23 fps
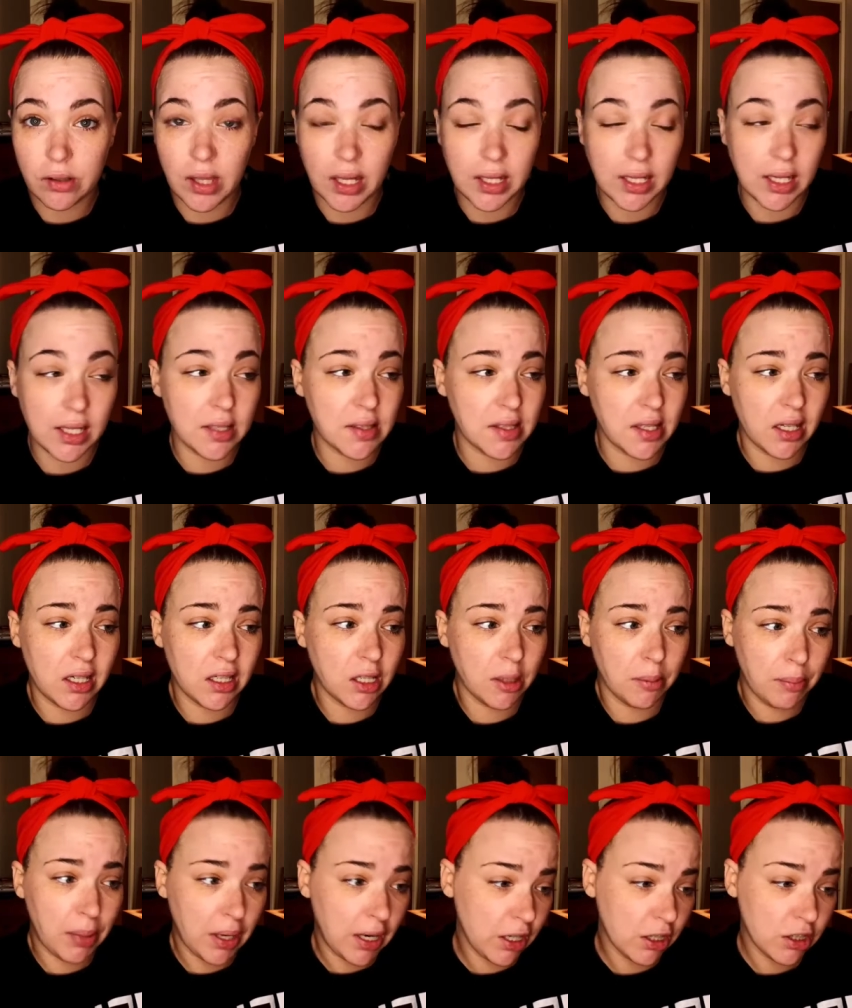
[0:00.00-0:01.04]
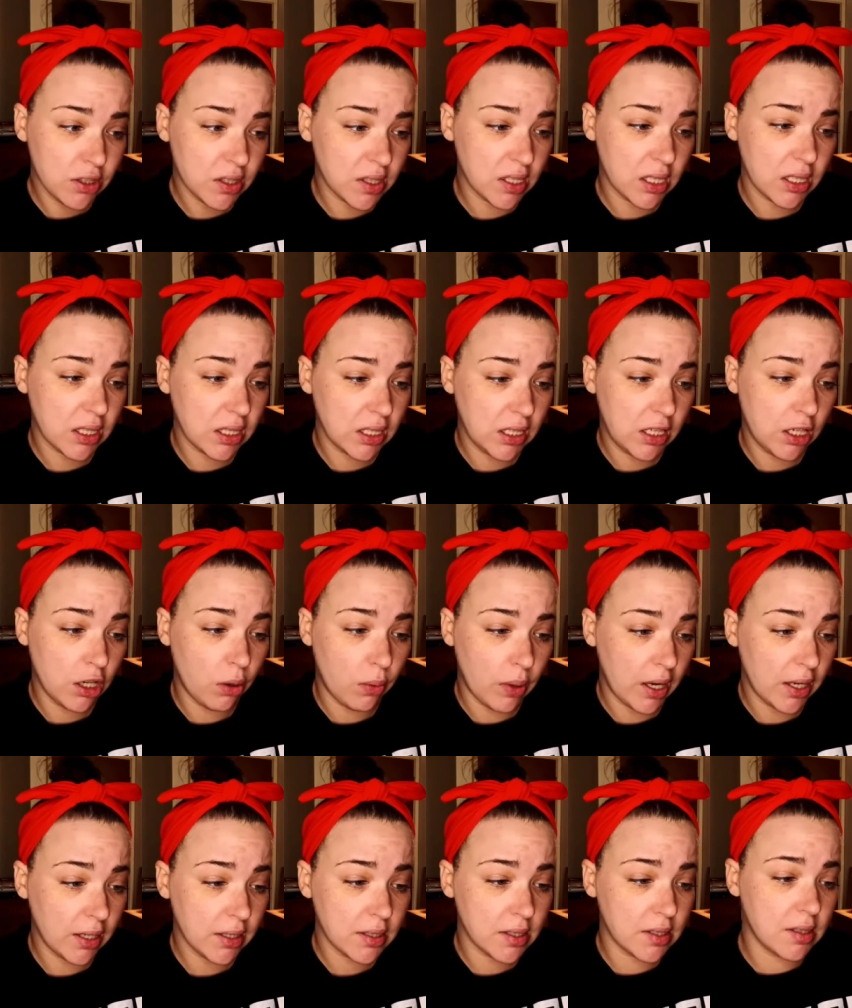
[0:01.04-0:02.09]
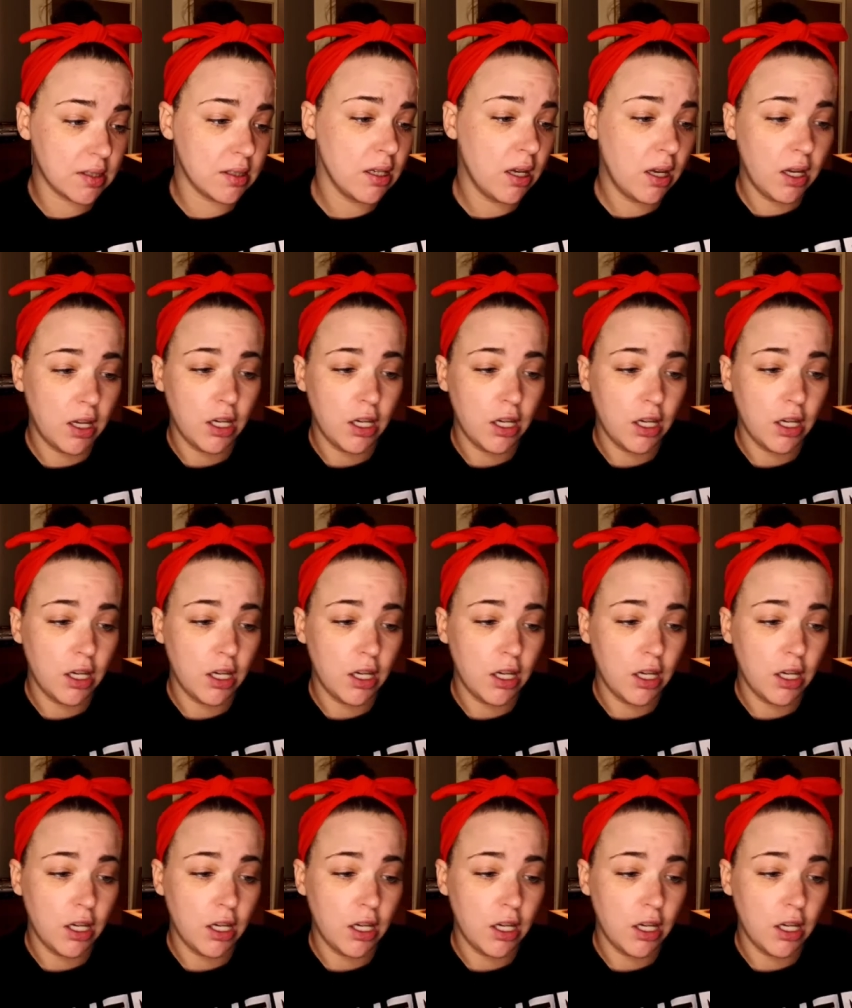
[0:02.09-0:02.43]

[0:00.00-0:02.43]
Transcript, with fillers: Like I said, it compares to the EOS